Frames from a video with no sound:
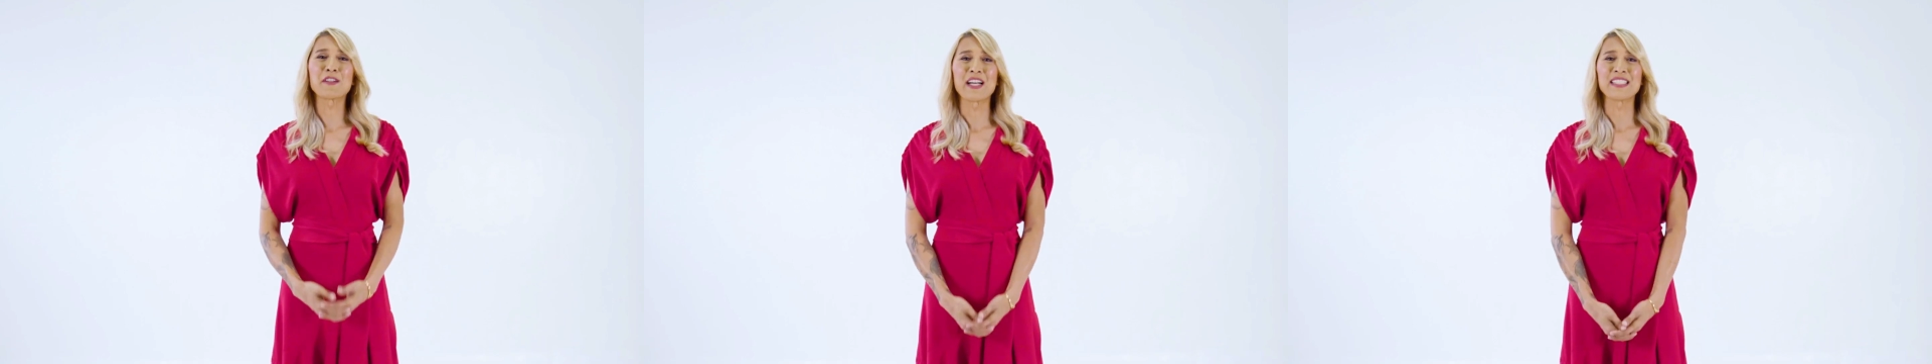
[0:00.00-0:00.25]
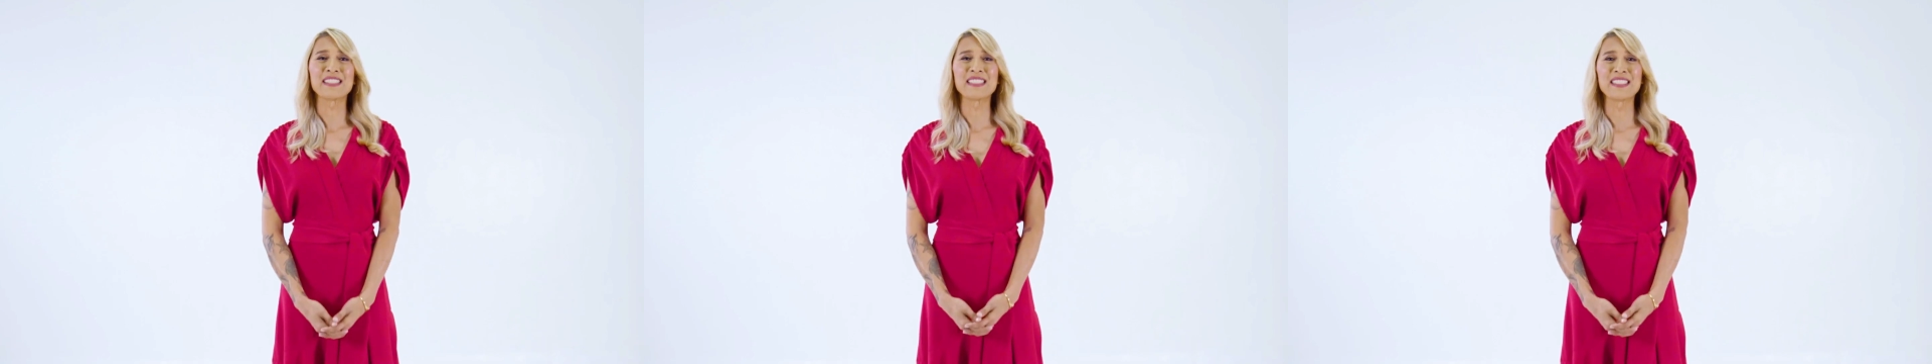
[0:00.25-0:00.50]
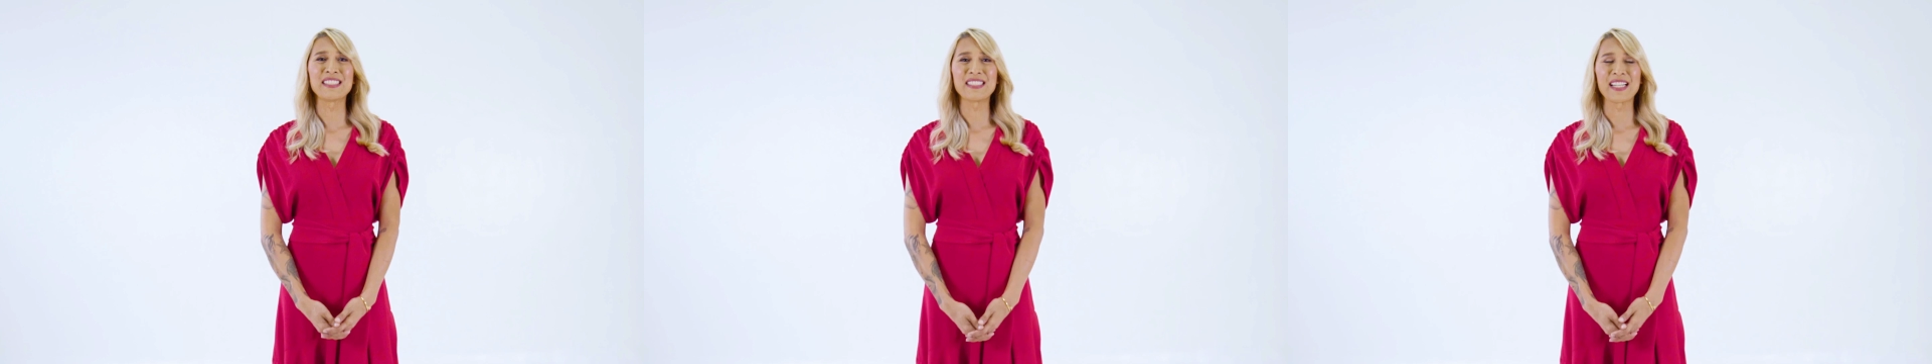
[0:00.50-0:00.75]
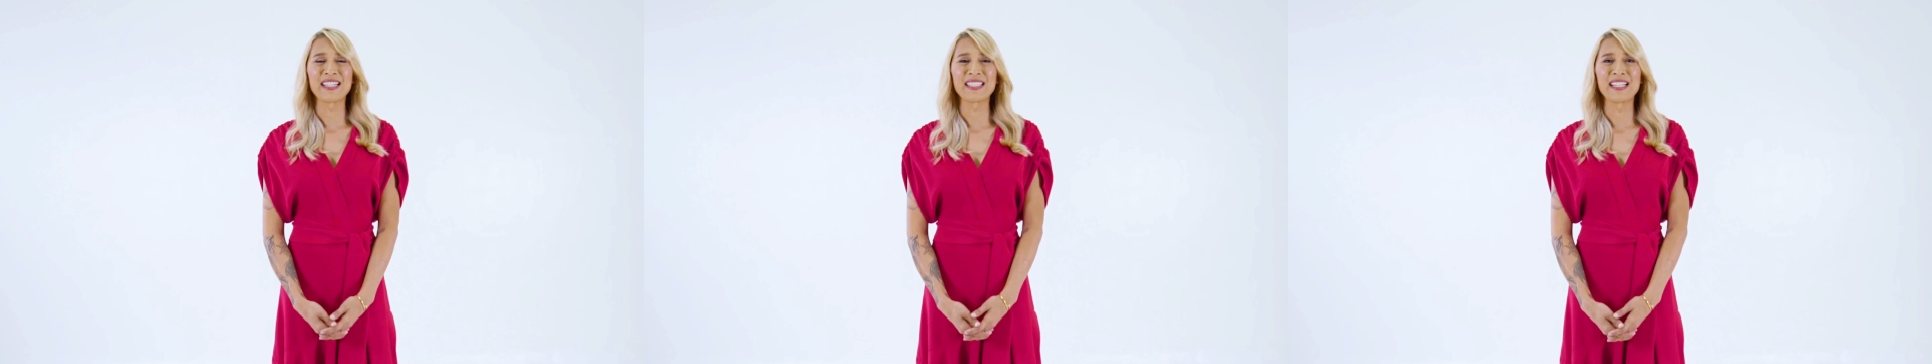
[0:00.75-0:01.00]
trans
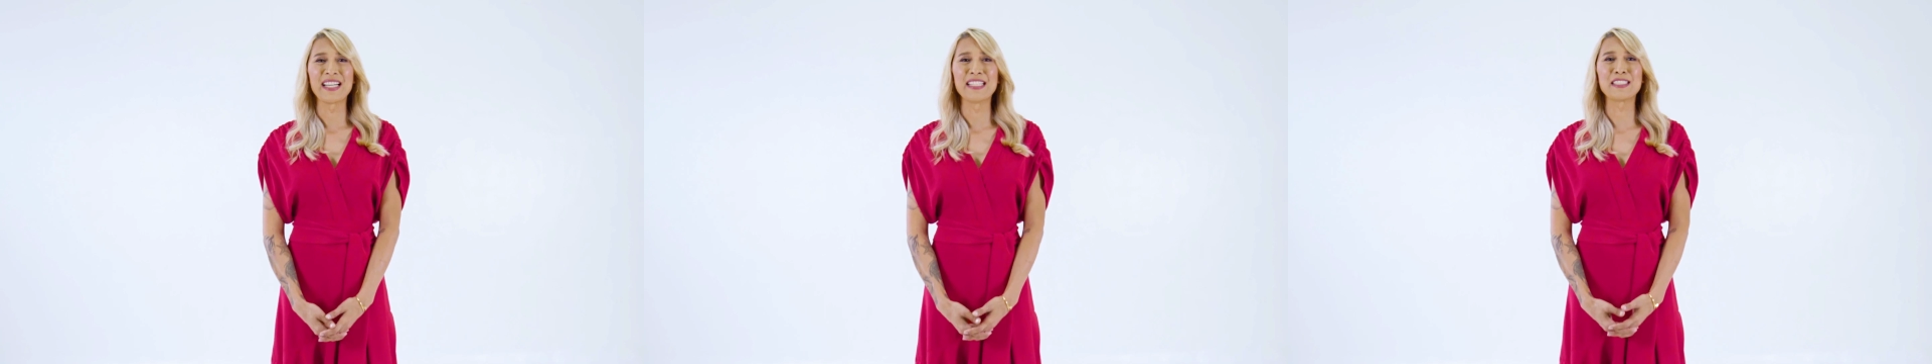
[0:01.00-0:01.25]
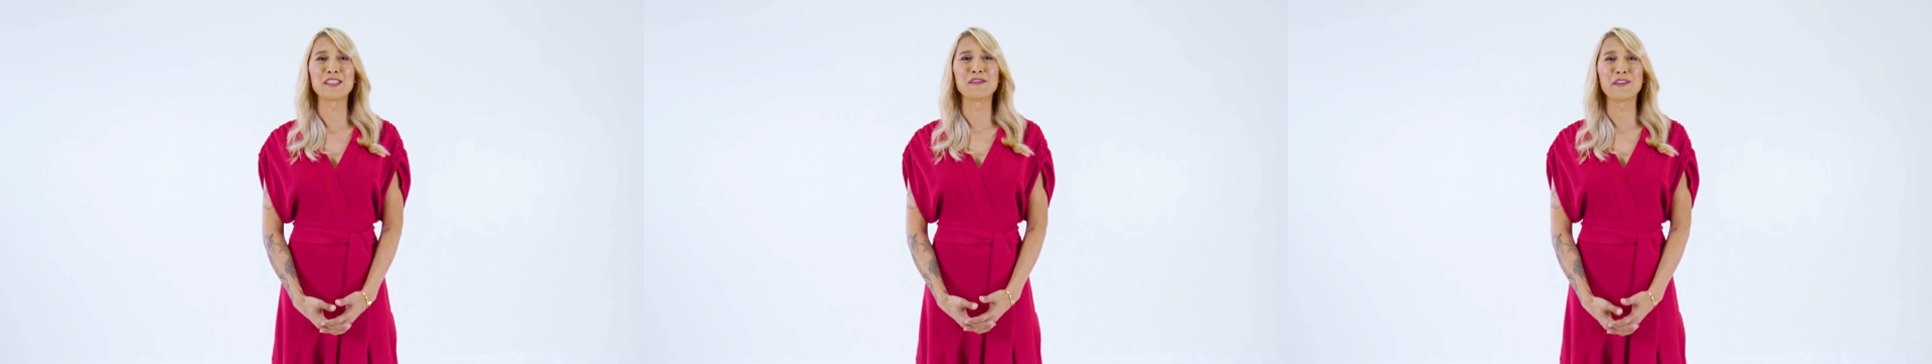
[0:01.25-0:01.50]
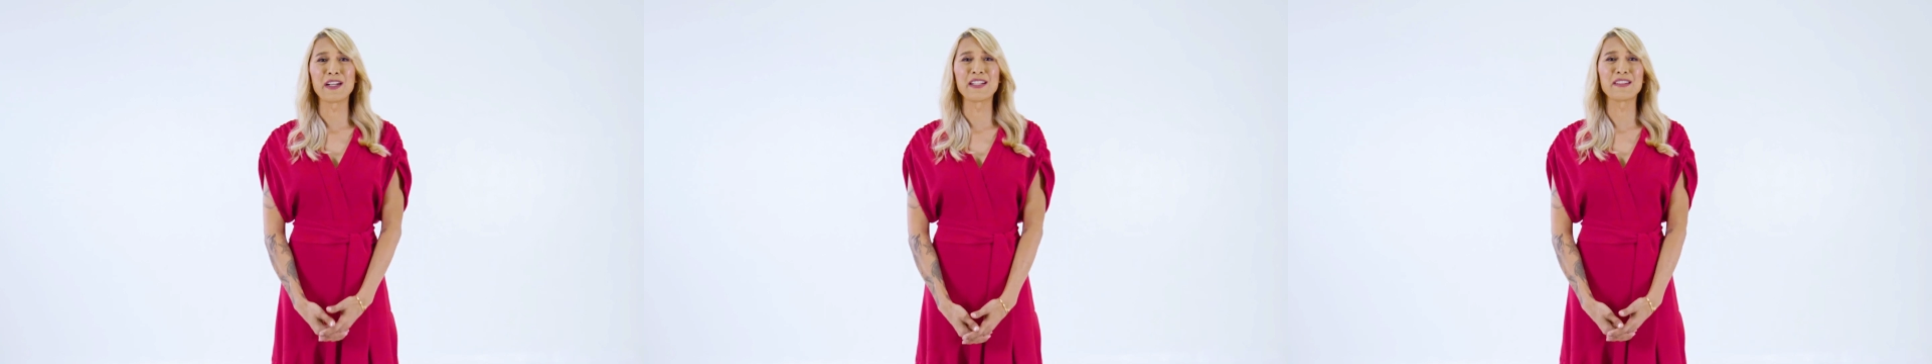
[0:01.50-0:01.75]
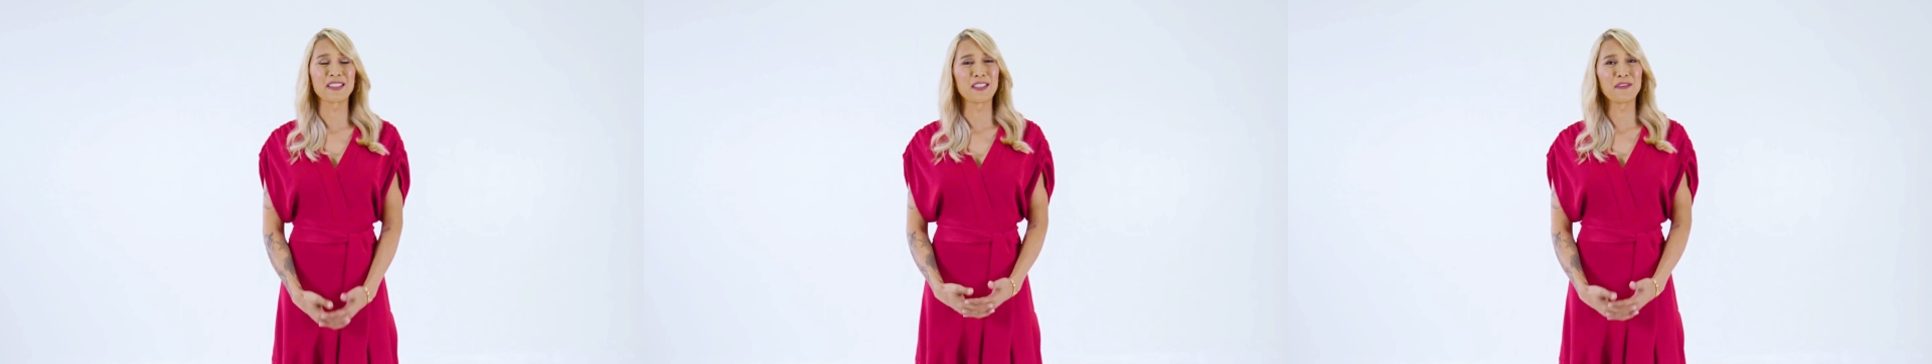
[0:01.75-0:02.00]
inside is a
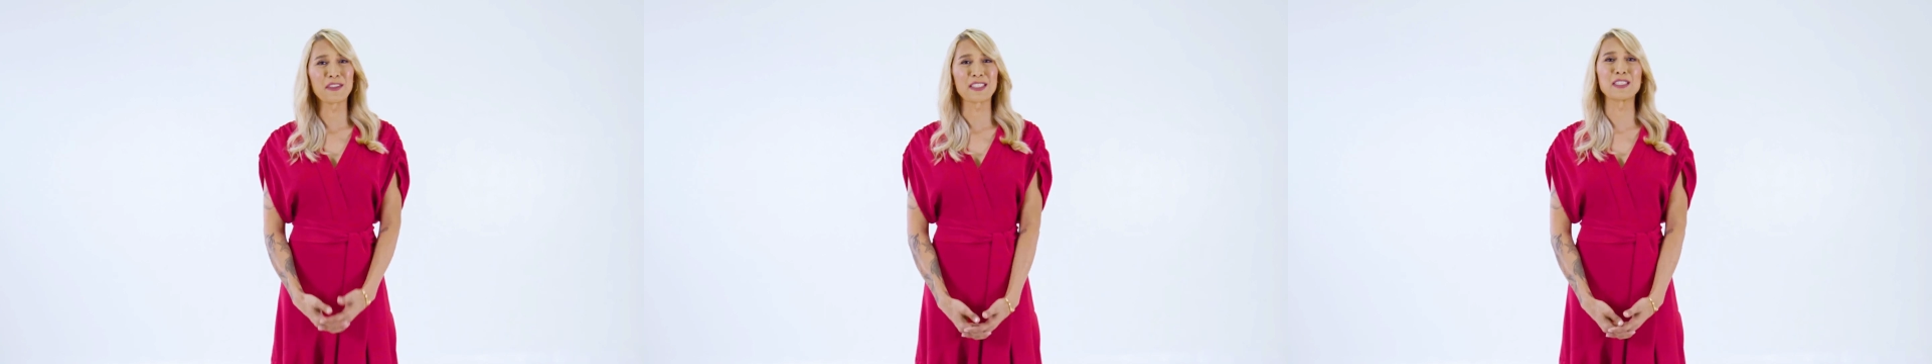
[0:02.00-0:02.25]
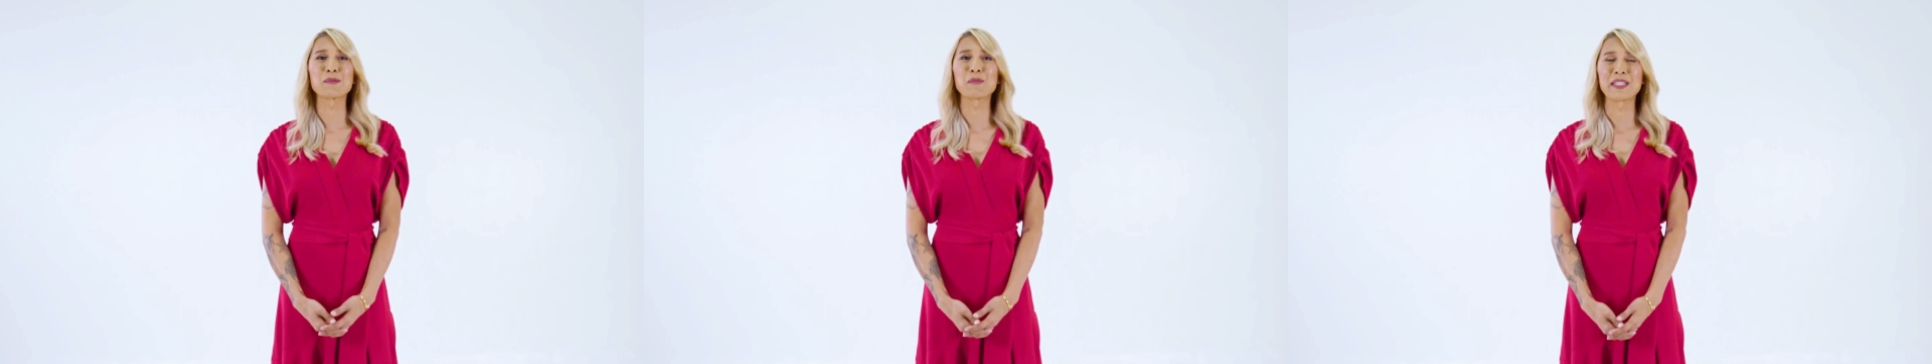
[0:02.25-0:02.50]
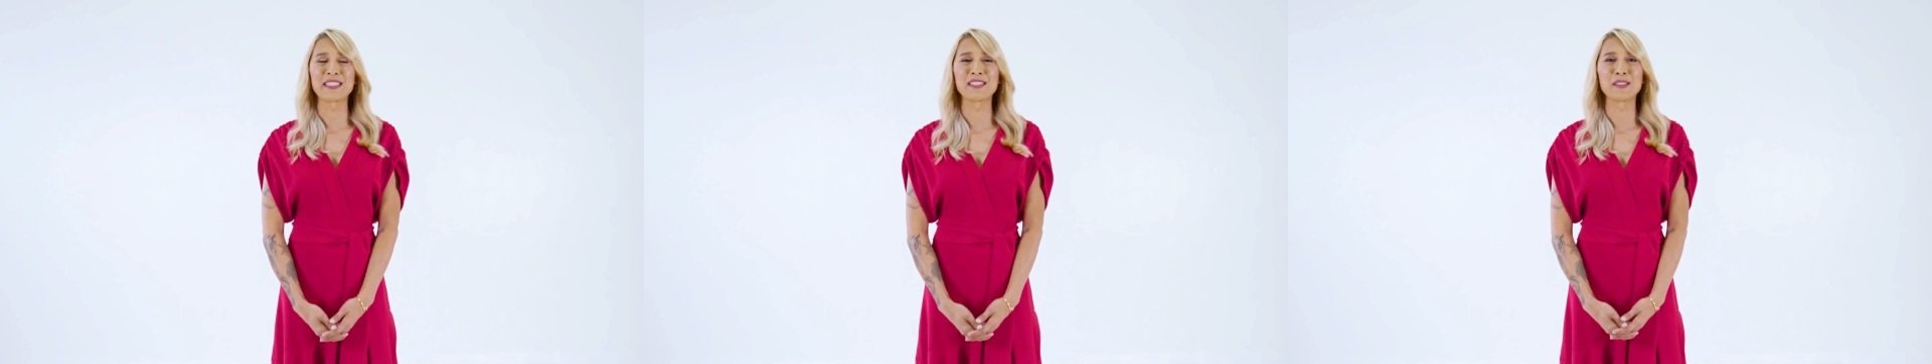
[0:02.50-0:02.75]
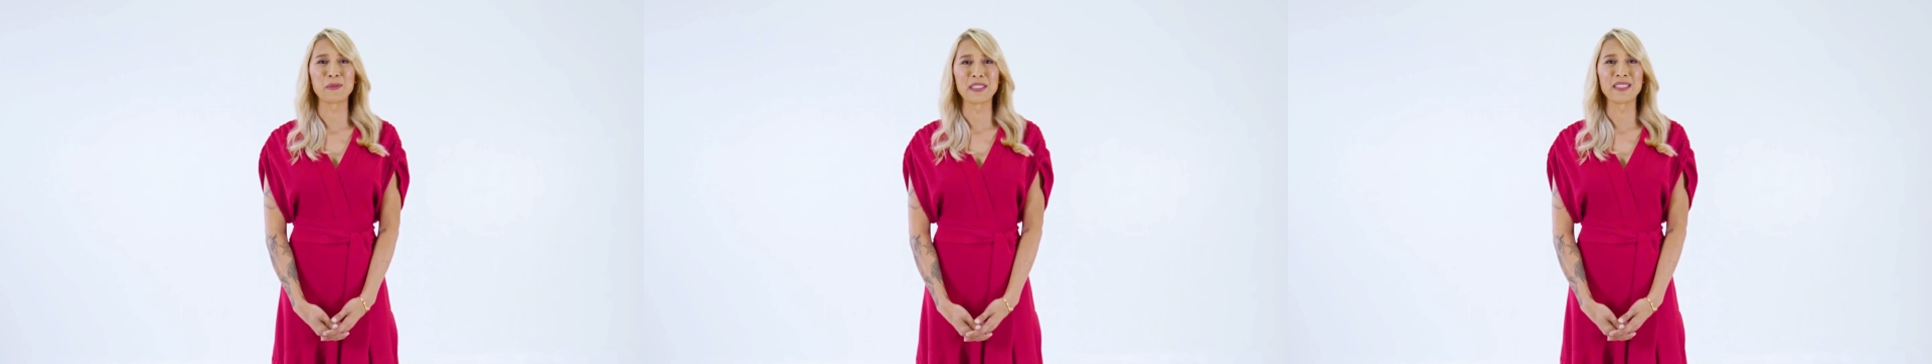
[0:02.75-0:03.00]
very difficult place
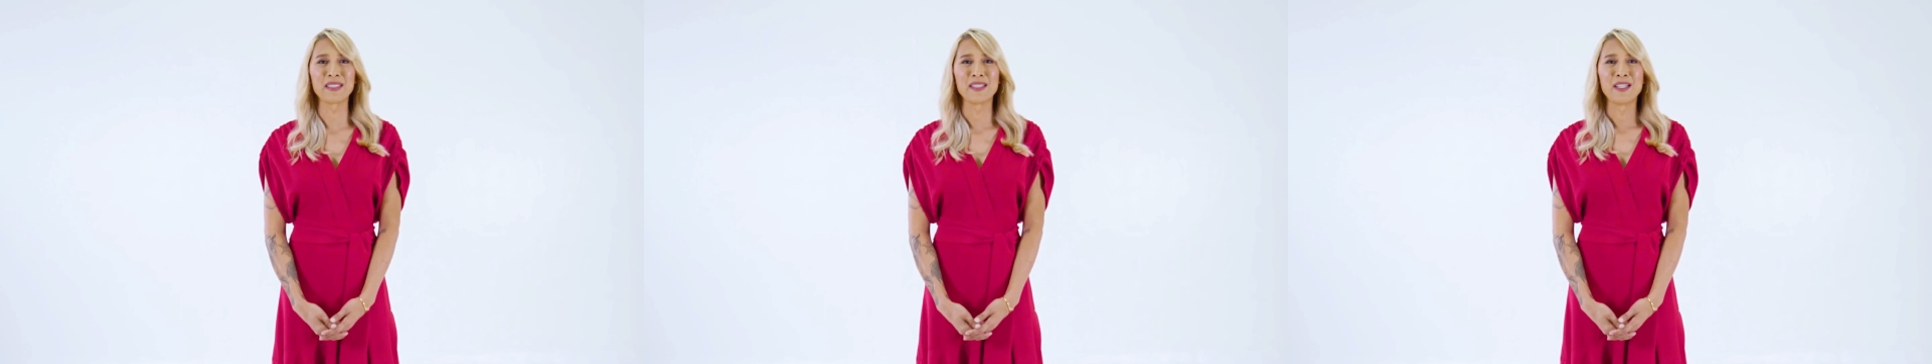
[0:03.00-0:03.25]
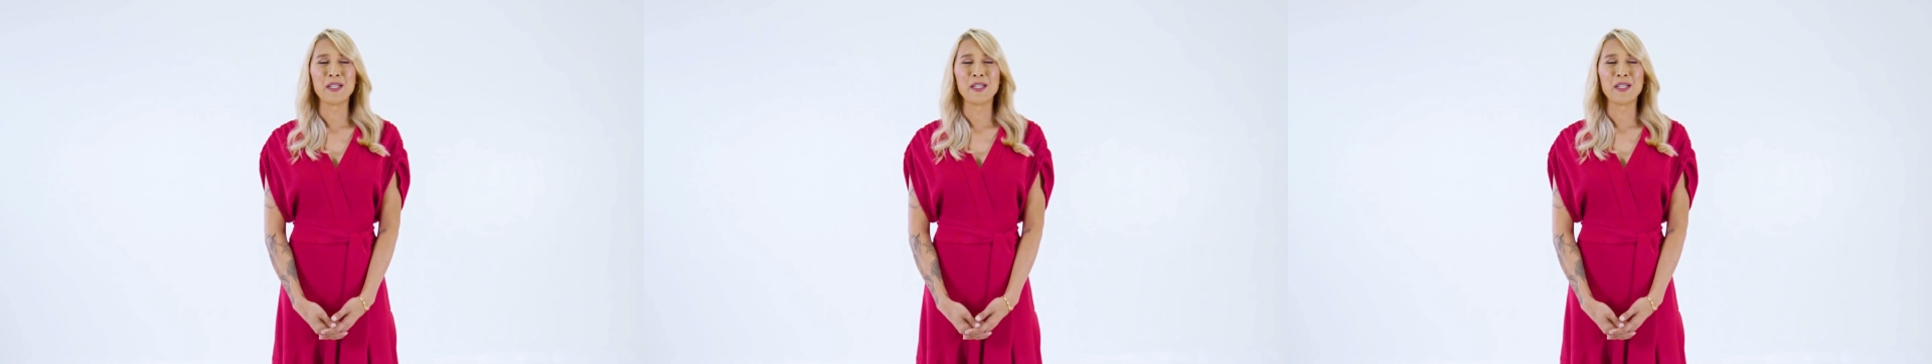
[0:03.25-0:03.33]
to be